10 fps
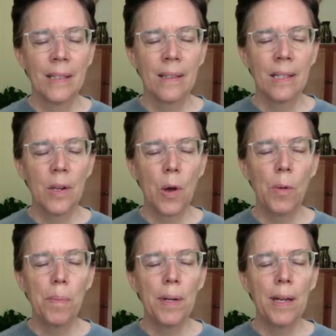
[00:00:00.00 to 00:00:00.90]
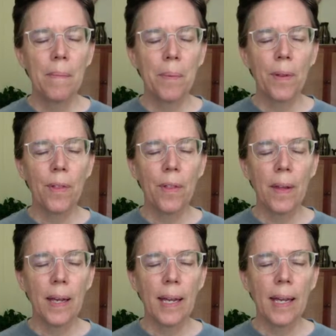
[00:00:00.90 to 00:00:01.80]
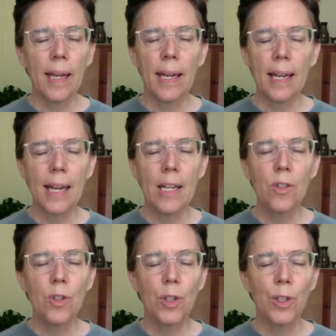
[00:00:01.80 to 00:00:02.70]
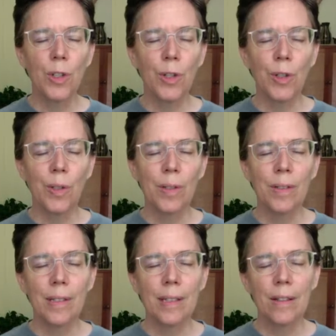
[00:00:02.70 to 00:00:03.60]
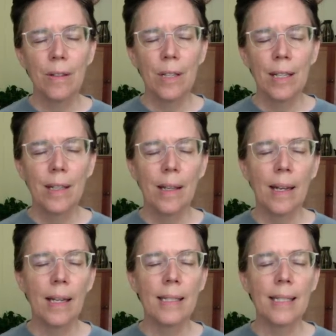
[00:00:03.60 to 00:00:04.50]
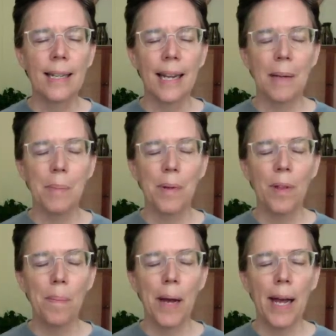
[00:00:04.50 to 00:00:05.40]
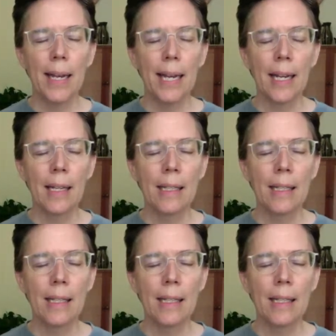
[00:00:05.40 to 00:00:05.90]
And open up the internal landscape of the body,